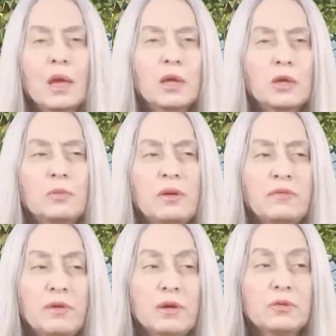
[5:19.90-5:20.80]
You may
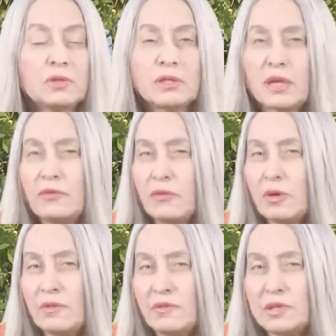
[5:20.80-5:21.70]
find yourself all
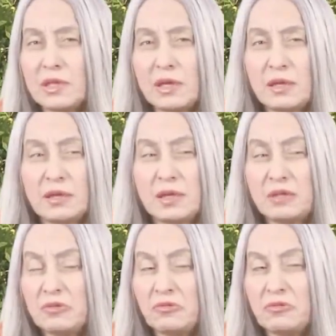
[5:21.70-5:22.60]
of a sudden
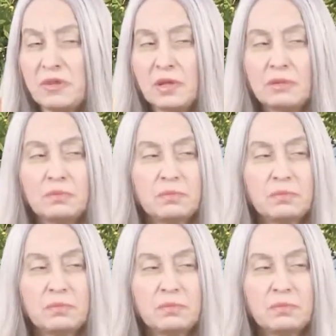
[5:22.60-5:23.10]
that you feel